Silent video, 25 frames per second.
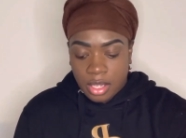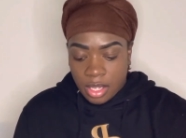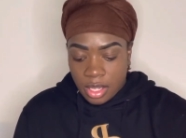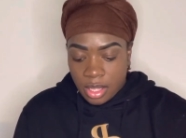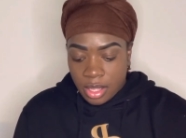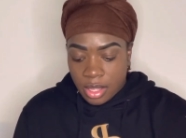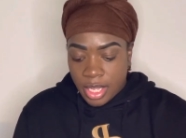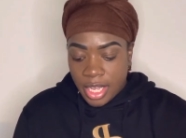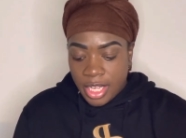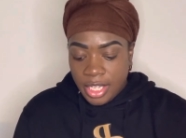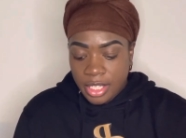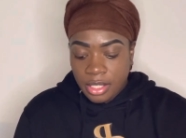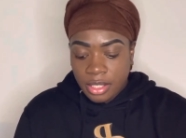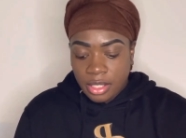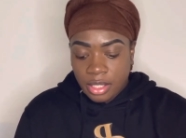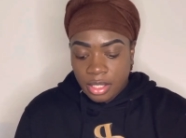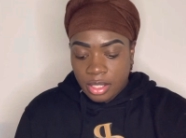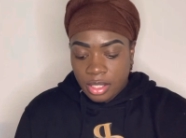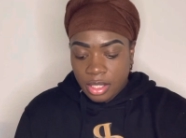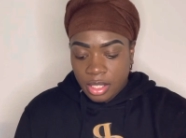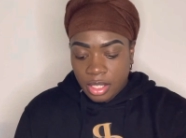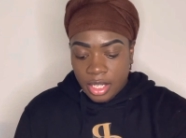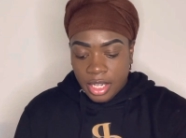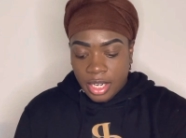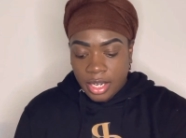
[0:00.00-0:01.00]
that's
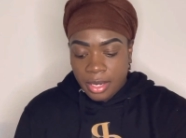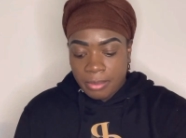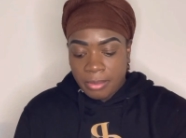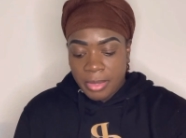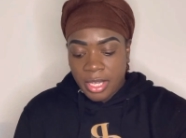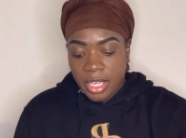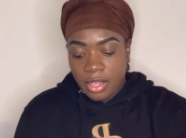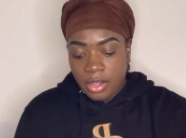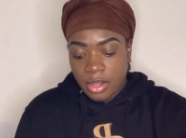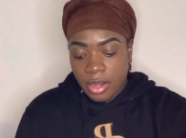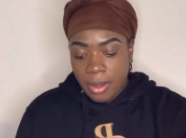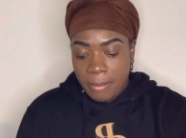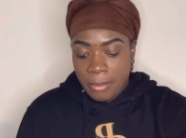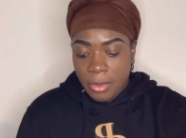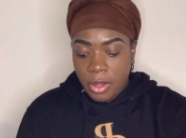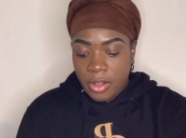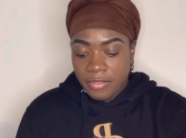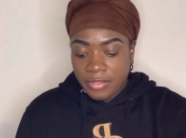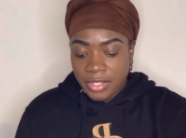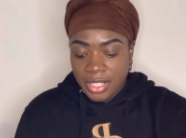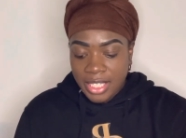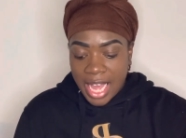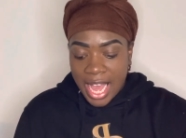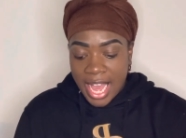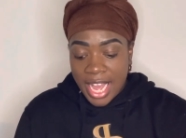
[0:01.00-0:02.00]
gonna be on both
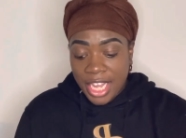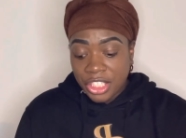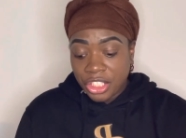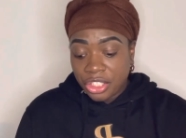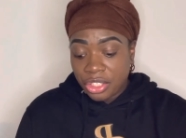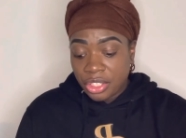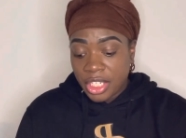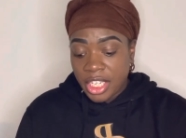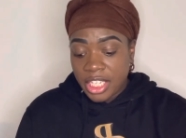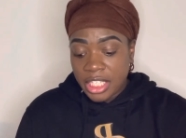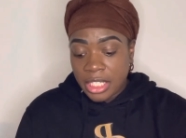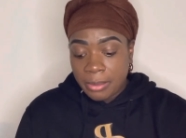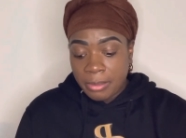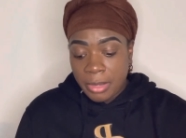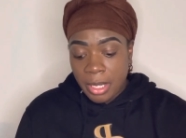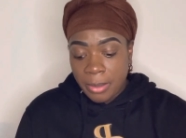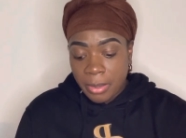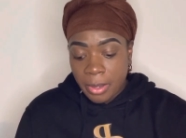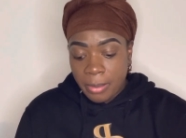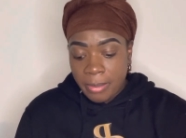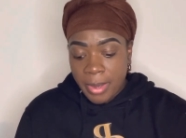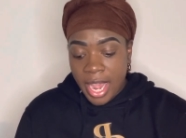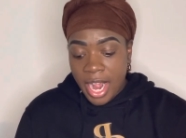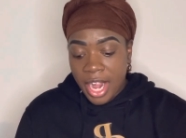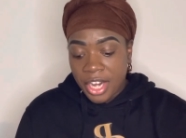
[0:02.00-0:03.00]
sides. You need to be
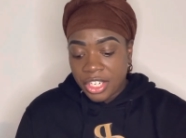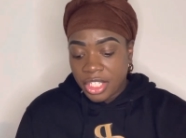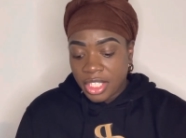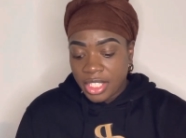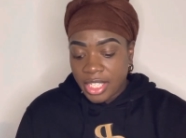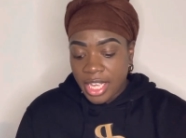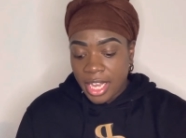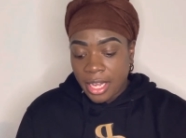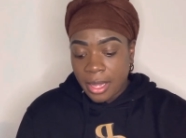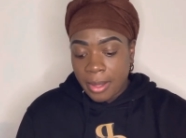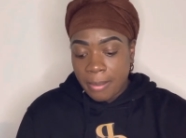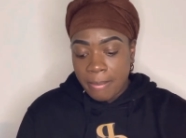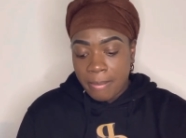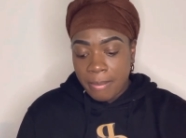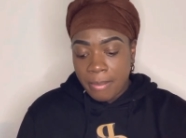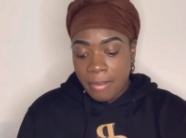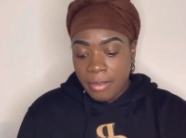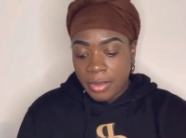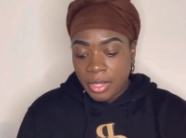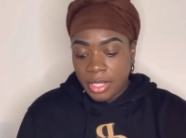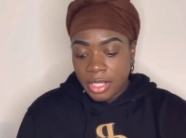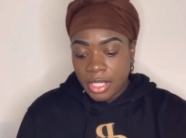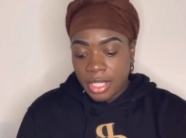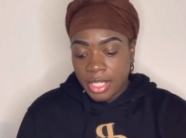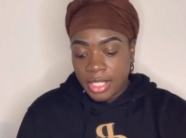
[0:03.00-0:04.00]
prepared to take a
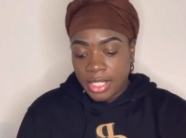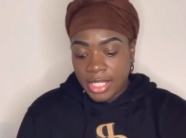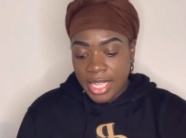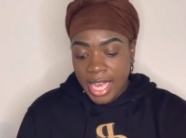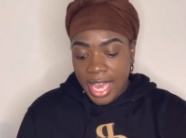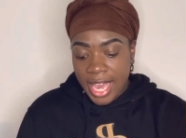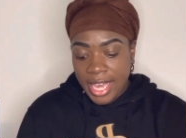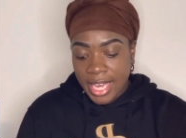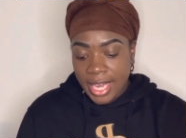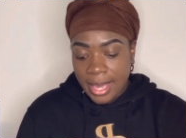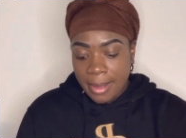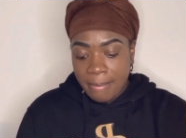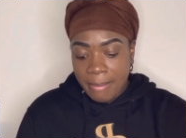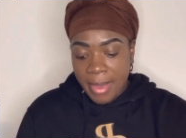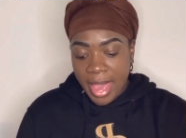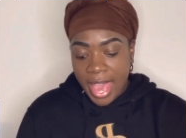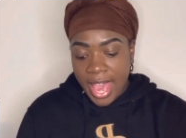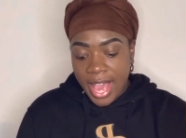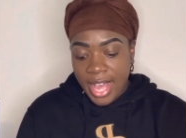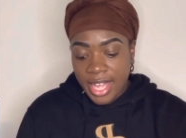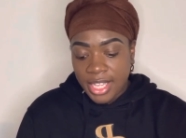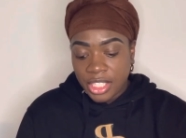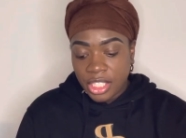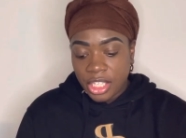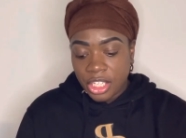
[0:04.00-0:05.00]
to take and
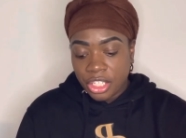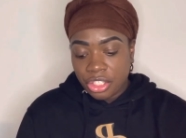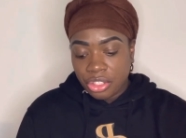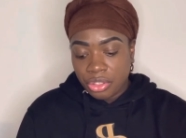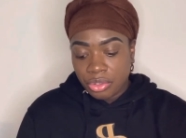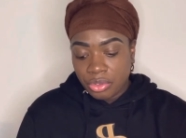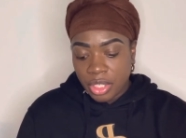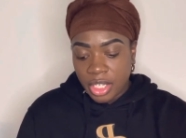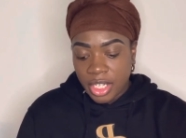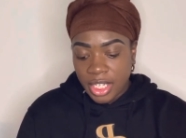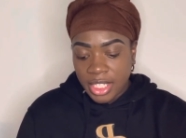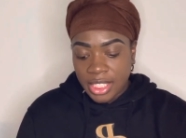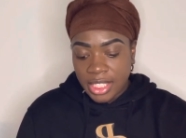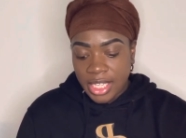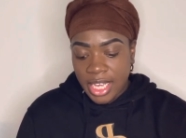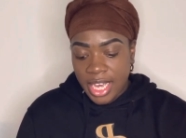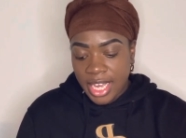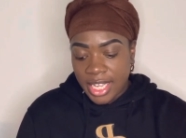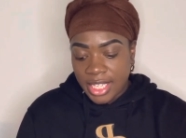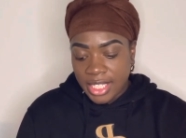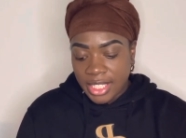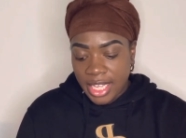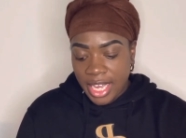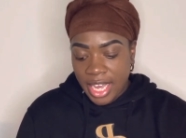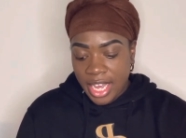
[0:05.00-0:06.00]
pass a drug
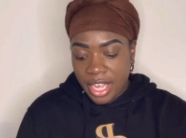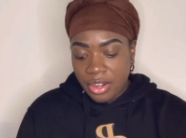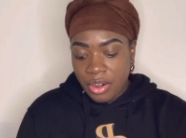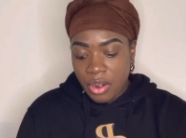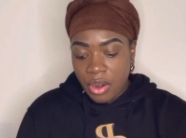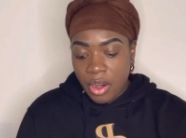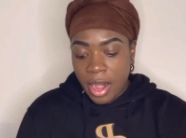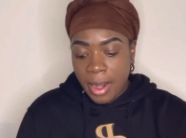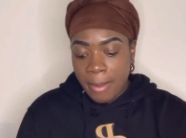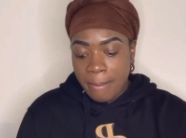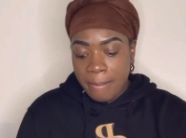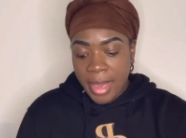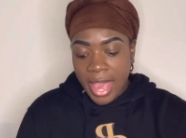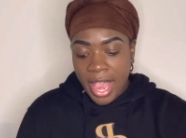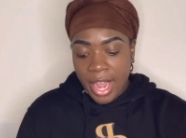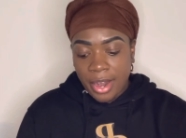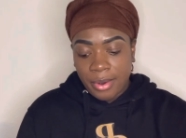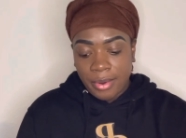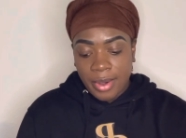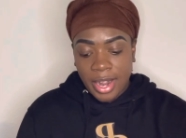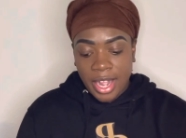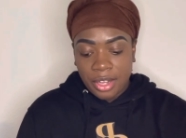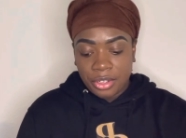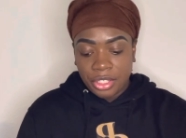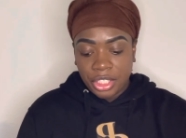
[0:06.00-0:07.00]
test and or a
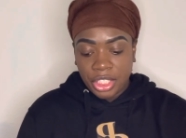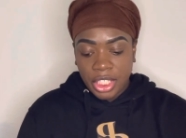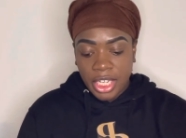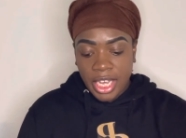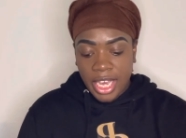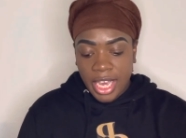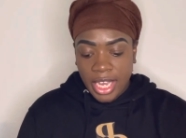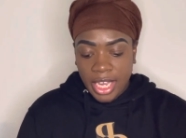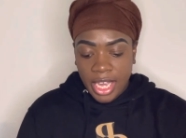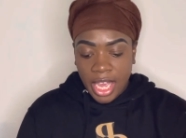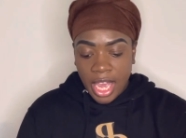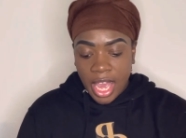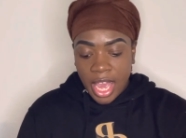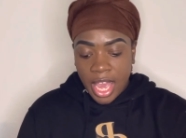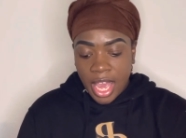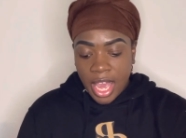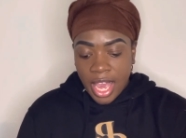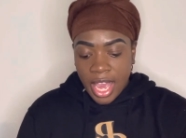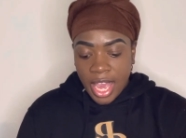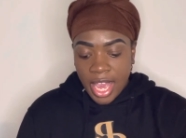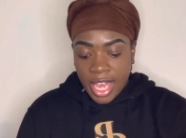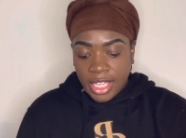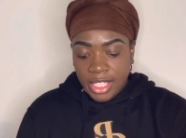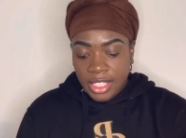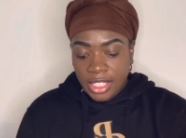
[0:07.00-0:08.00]
background check
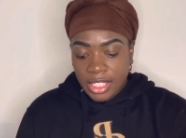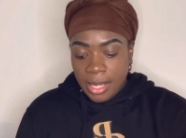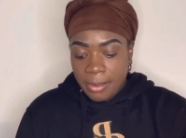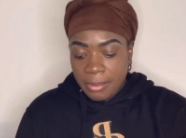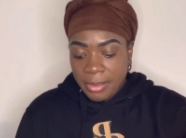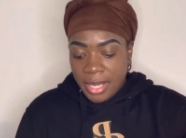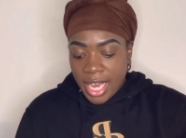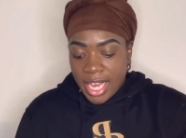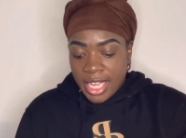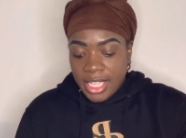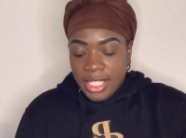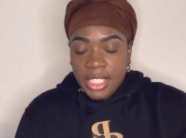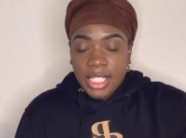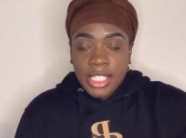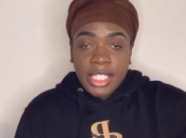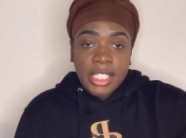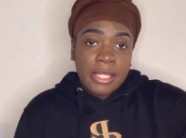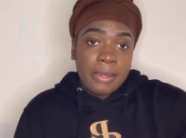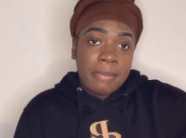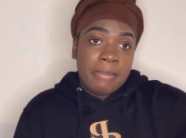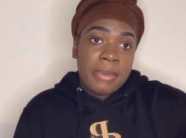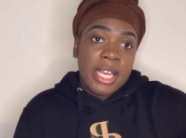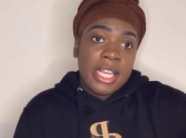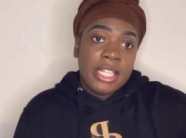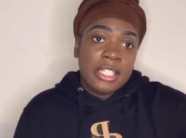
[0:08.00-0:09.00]
in some cases
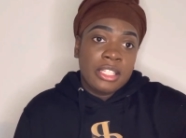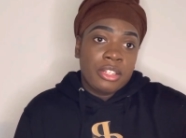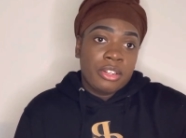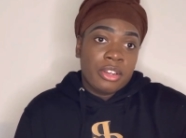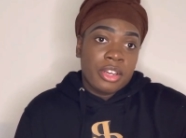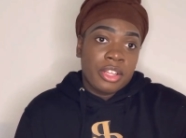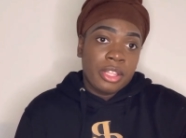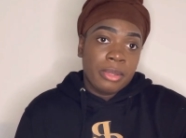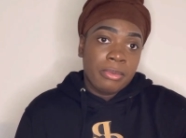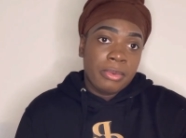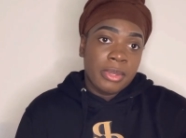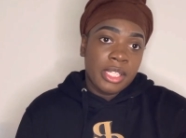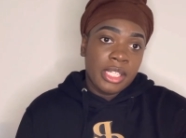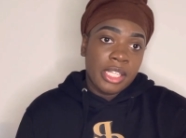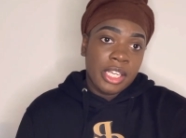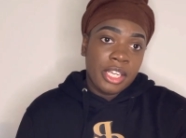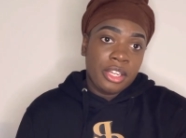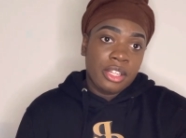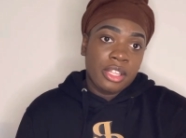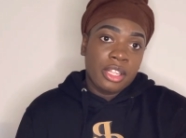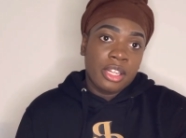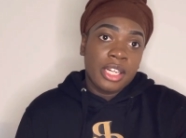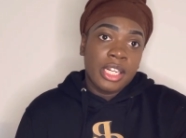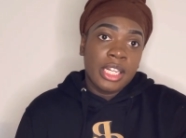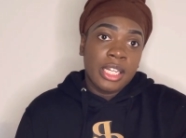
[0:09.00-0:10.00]
depending on the
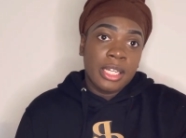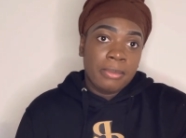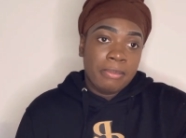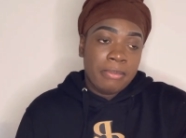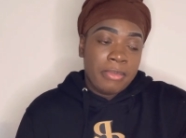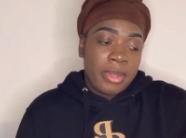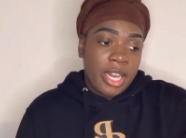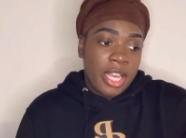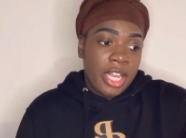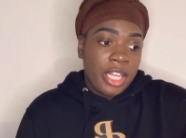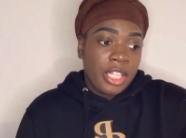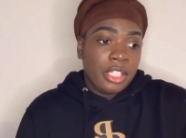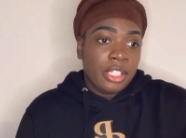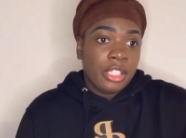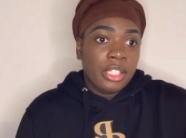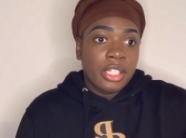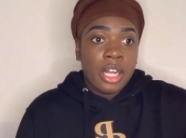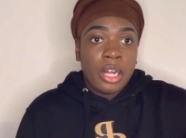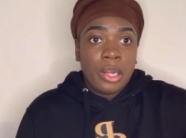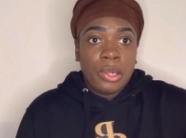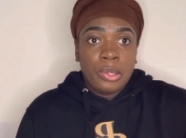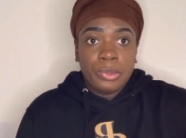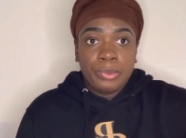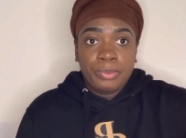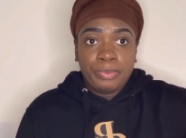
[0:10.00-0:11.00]
particular company
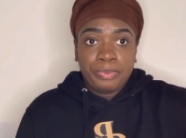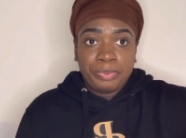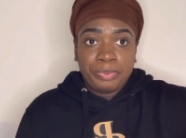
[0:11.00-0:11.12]
so